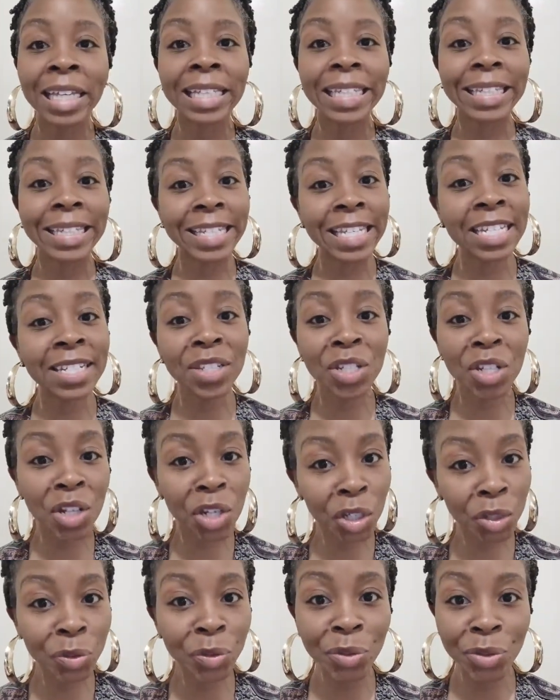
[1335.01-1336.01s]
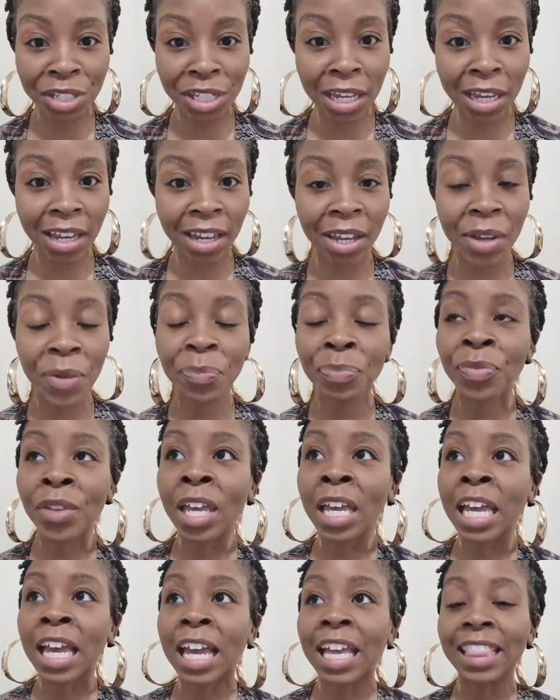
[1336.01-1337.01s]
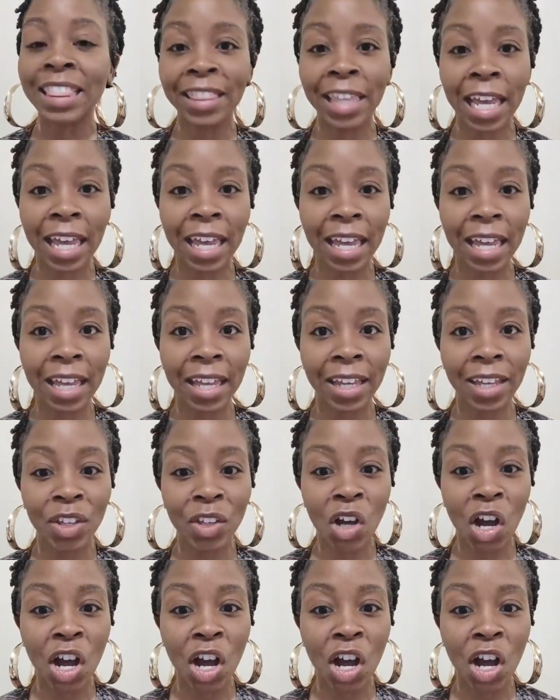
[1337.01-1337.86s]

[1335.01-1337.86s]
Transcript: Lisa Nichols said that,